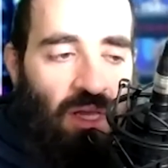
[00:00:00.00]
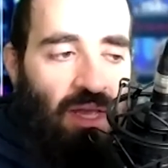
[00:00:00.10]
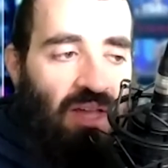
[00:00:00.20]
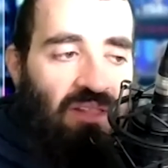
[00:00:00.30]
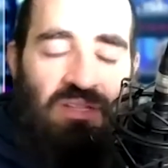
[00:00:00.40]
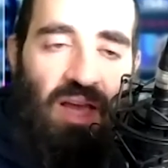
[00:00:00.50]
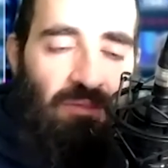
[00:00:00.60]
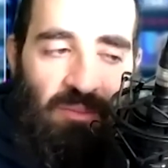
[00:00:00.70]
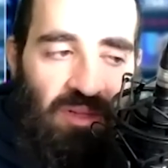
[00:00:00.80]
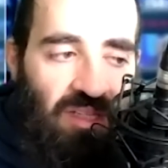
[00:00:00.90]
And the, I
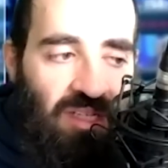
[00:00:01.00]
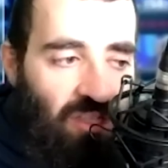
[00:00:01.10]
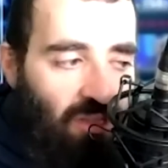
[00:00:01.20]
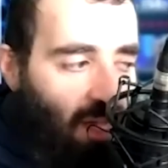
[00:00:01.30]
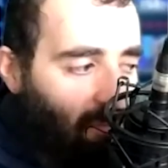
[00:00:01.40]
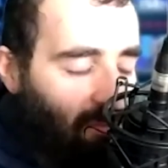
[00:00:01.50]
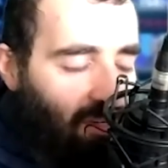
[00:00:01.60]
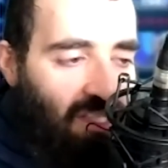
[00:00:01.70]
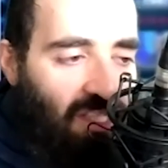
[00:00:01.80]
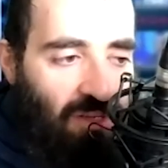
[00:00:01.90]
remember the teacher. I remember a
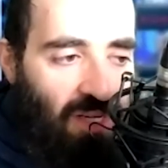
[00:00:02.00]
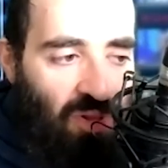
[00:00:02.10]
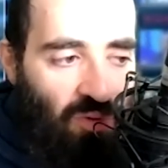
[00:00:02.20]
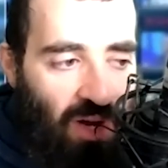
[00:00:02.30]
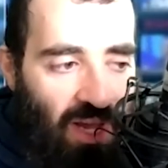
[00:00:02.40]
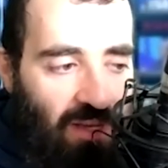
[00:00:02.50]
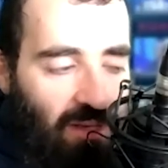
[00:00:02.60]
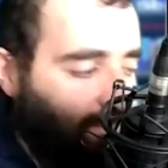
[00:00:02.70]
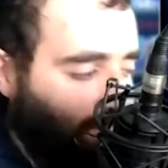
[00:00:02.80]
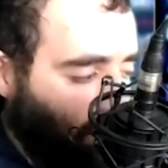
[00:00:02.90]
teacher in eighth grade.
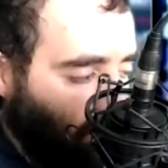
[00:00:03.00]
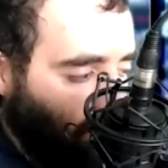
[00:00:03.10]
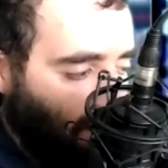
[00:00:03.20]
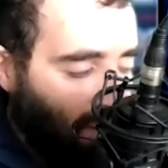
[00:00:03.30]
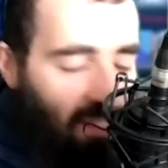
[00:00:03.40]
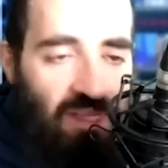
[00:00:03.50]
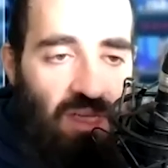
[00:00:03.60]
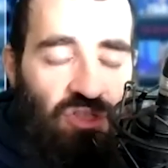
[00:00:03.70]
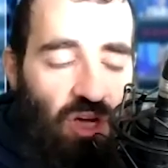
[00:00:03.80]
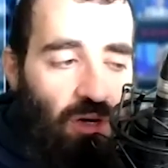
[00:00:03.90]
He
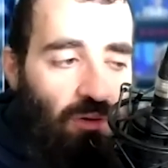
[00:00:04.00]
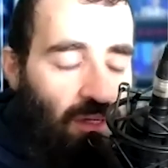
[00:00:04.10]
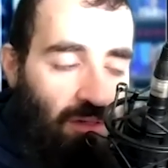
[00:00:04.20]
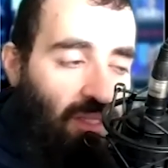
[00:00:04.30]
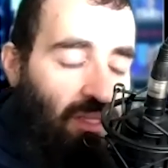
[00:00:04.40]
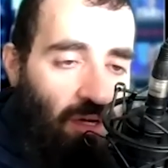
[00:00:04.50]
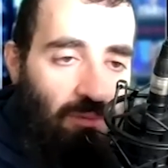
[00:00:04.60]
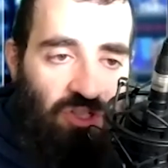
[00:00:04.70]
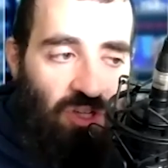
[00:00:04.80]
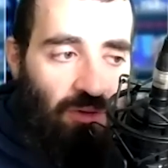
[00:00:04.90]
said, "Joe." Uh, he didn't call
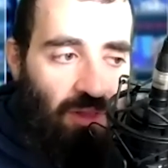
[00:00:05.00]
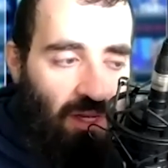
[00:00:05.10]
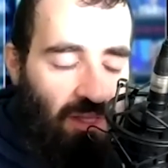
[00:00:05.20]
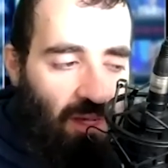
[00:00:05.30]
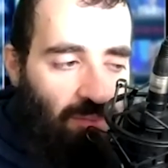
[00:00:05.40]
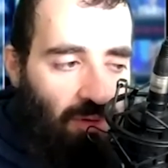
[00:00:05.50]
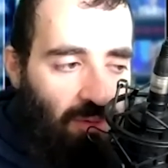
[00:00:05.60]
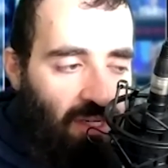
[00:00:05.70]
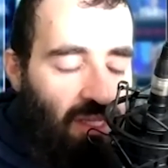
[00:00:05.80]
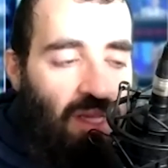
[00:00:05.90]
me Joe then at that point,
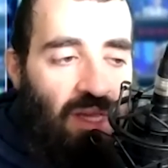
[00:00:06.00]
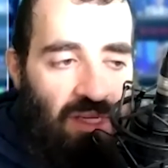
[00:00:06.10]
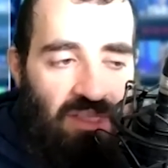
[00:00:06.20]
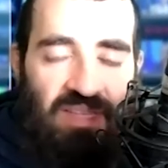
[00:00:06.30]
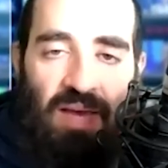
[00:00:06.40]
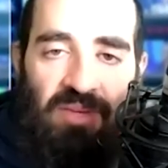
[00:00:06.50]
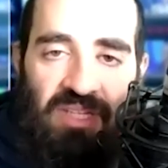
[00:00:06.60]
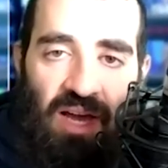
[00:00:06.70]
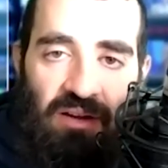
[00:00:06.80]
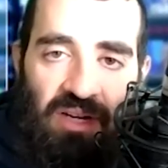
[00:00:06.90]
but he, he sat me
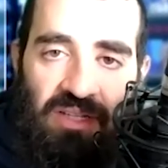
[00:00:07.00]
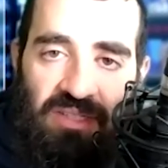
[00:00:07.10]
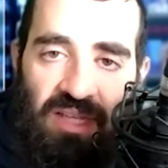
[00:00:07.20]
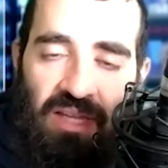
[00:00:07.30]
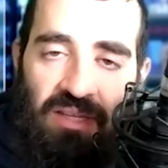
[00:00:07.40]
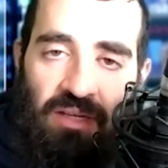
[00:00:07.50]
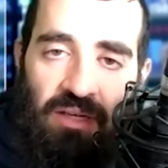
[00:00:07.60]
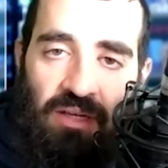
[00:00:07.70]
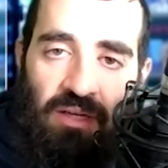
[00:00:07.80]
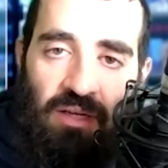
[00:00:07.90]
down and he said,
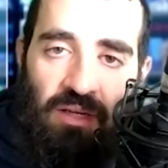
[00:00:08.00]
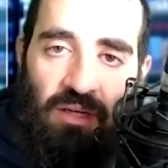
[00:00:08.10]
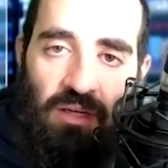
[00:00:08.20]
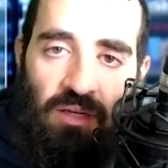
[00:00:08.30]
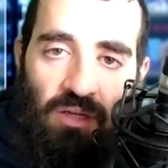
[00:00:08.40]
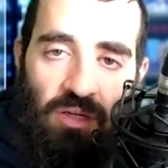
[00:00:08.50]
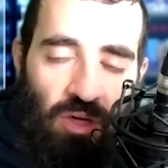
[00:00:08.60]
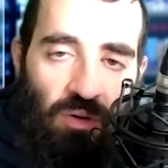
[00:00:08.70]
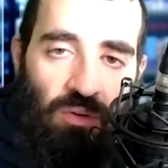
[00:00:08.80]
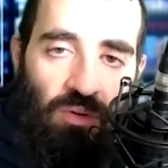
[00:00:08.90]
"You
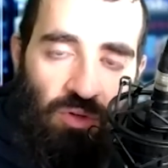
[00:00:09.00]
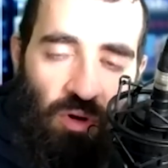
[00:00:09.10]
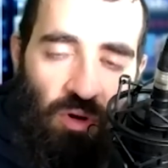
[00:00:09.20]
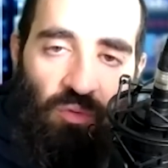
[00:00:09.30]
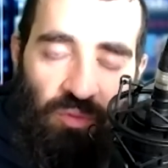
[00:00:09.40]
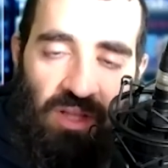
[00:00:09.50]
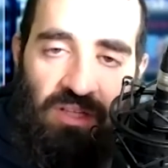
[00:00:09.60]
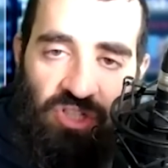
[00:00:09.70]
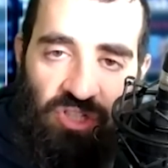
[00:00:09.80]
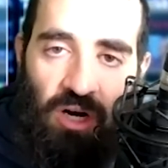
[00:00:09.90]
know, you're a really
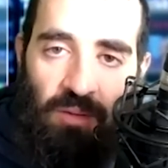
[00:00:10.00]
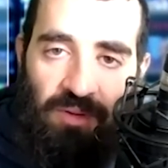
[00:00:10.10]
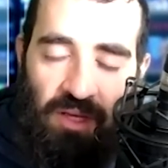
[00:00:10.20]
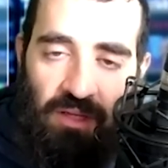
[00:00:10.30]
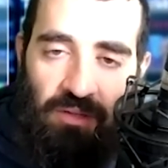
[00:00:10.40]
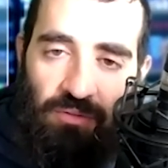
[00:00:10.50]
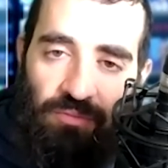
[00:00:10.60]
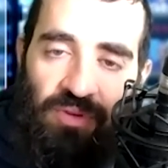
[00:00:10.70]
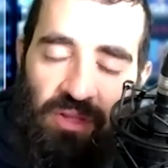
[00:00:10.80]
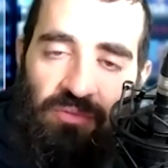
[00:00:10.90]
sharp kid. You're
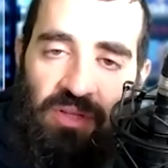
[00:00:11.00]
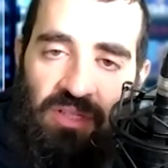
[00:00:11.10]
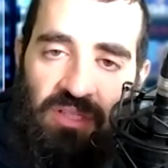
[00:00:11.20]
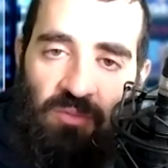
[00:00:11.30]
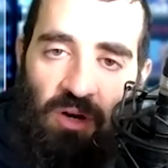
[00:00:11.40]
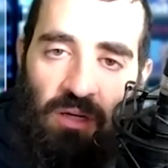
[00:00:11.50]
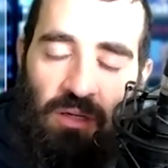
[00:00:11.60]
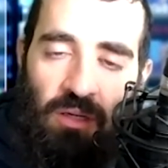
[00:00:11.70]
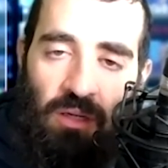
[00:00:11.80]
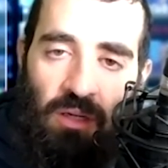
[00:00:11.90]
really really smart.
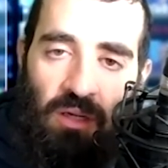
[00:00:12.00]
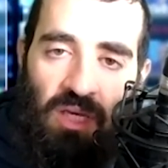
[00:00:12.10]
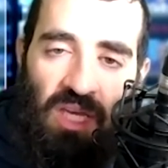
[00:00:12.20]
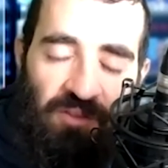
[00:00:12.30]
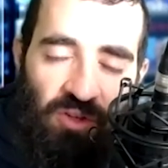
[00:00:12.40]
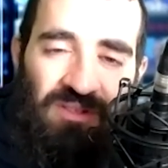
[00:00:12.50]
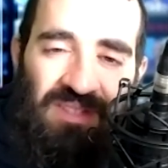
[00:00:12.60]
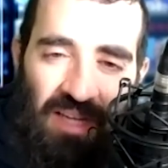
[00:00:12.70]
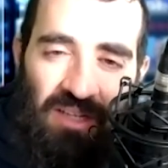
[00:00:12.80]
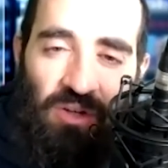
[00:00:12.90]
If you set